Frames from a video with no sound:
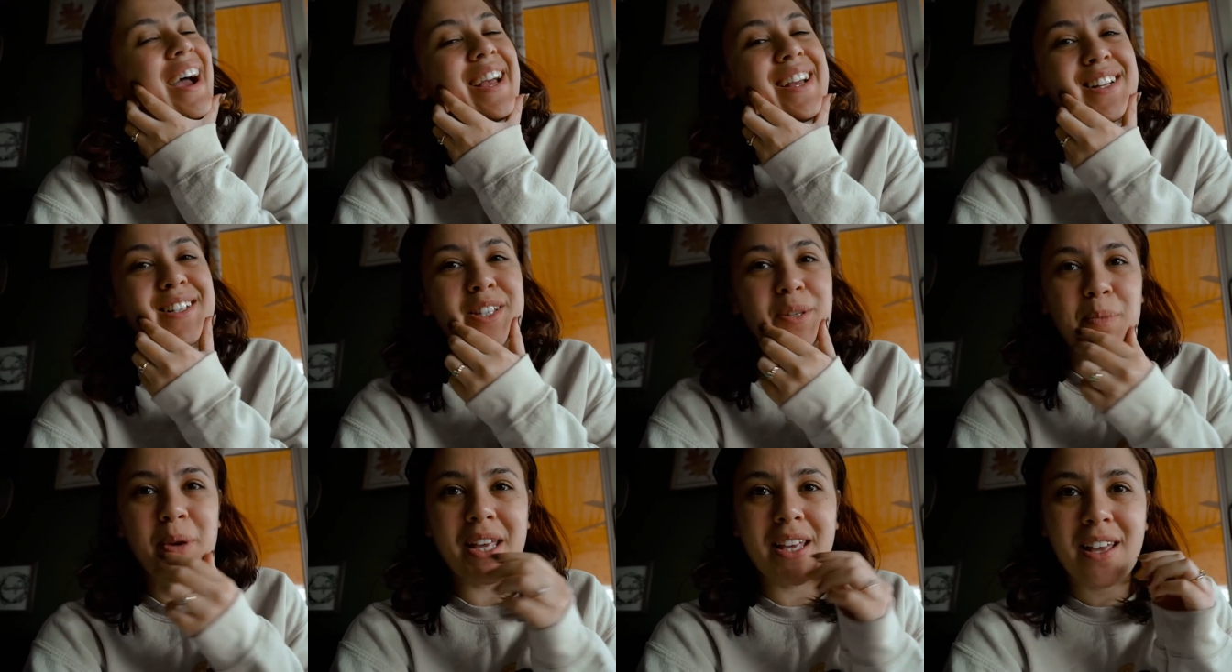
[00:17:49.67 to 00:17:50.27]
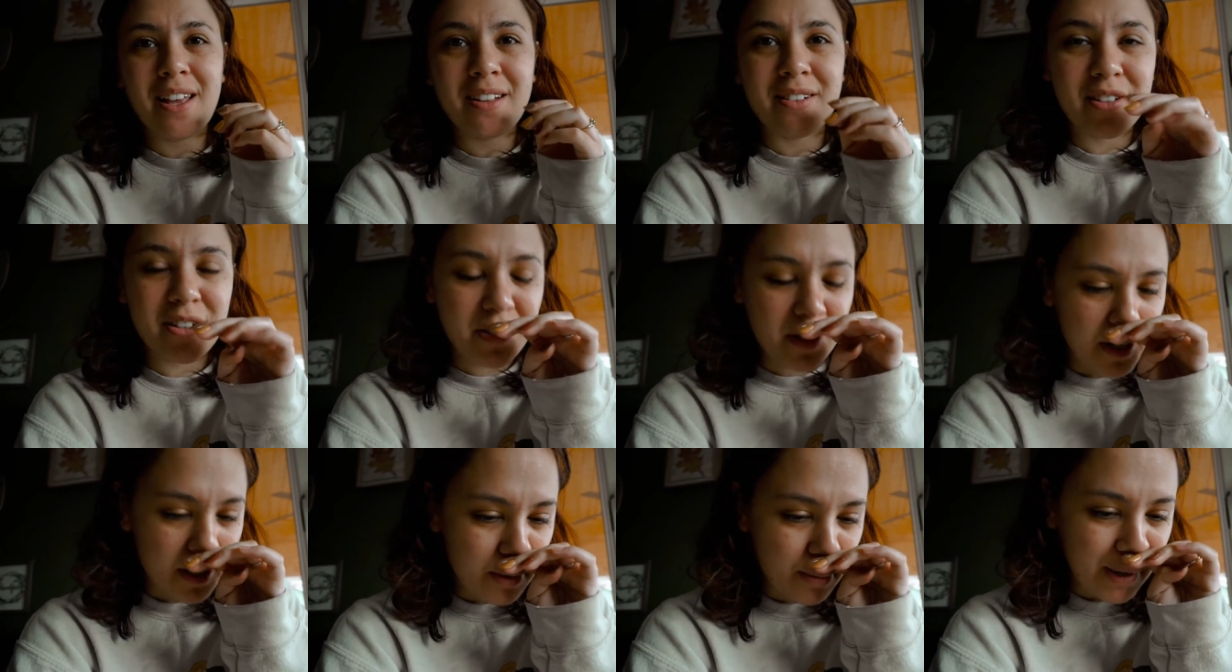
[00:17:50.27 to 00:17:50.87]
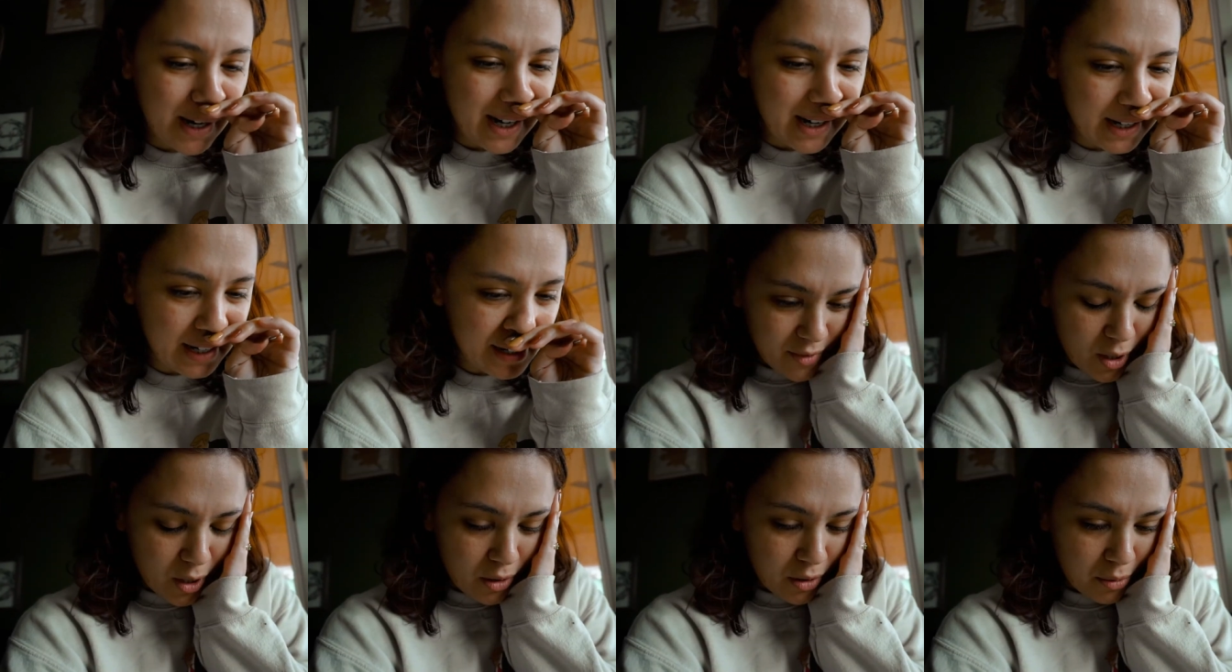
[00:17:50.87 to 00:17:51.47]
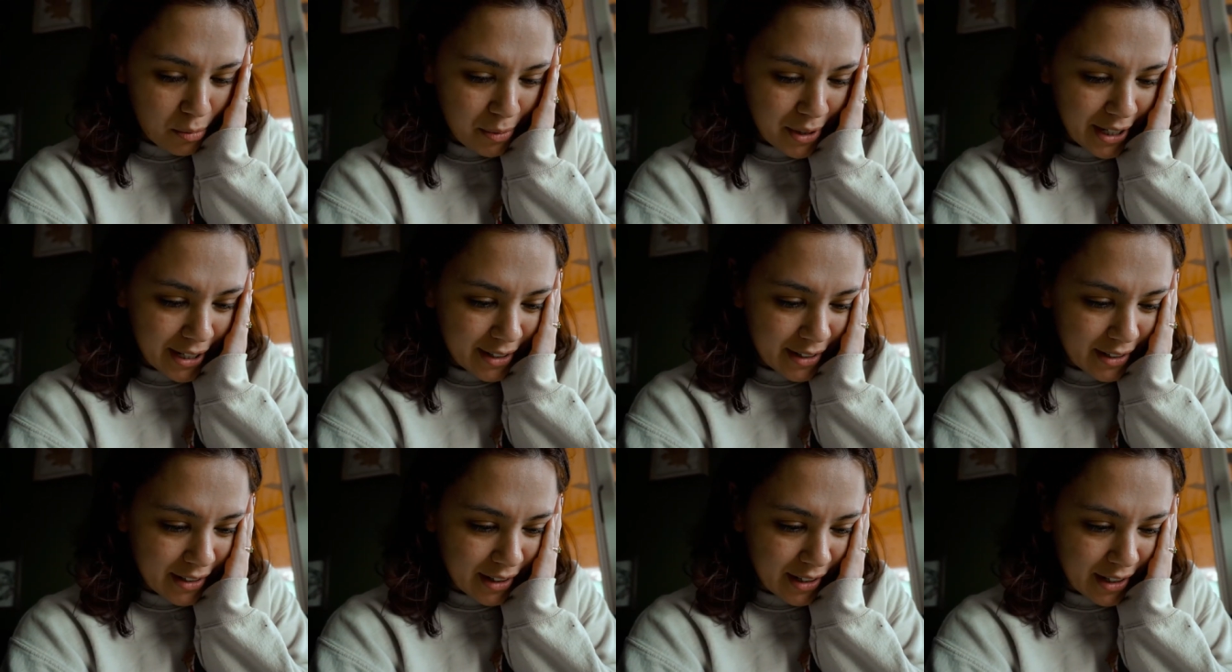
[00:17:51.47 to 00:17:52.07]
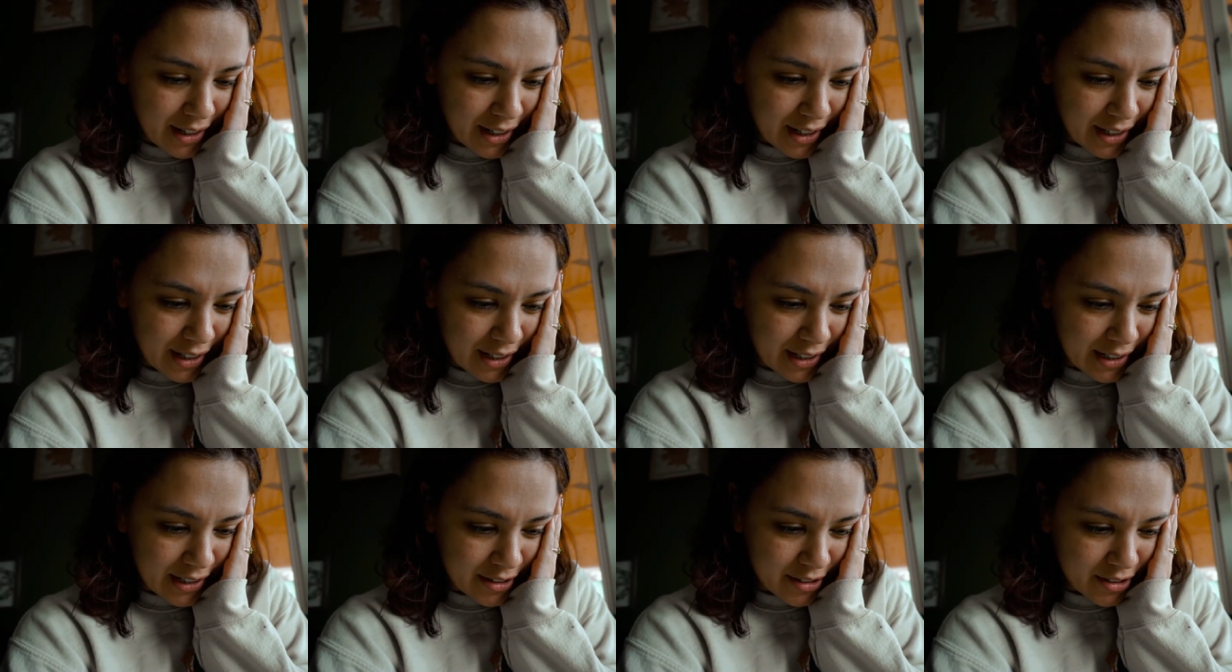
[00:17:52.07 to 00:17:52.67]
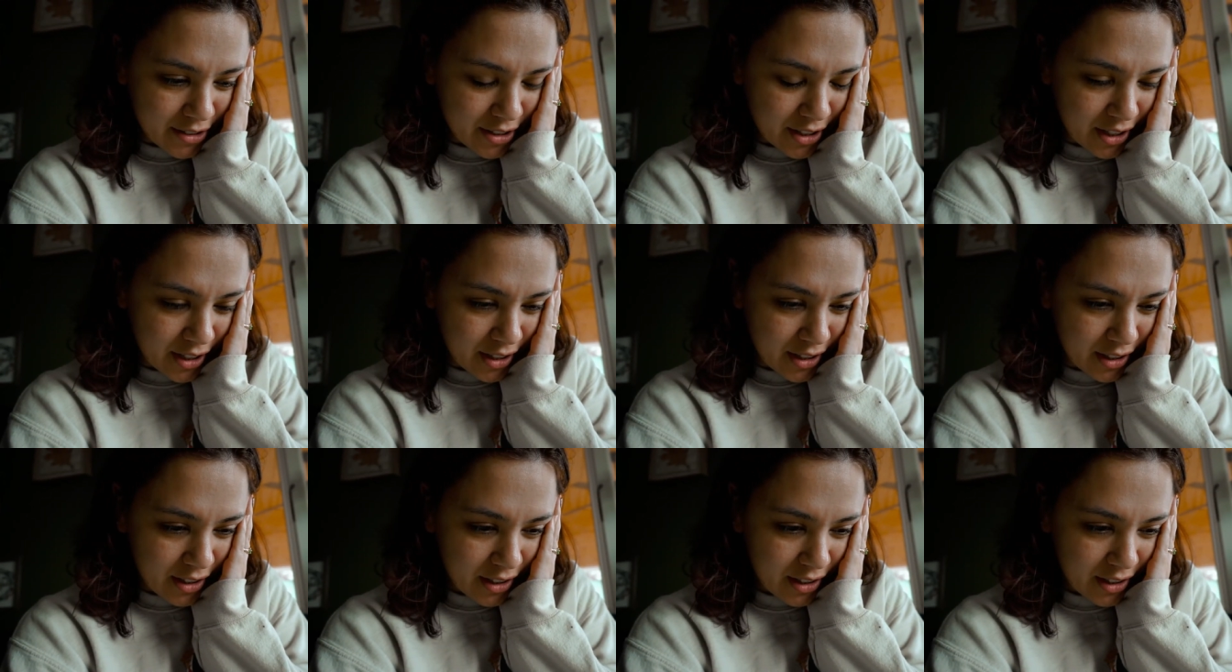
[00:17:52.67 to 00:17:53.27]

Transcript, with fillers: I can speak English, I swear. Oh my gosh. So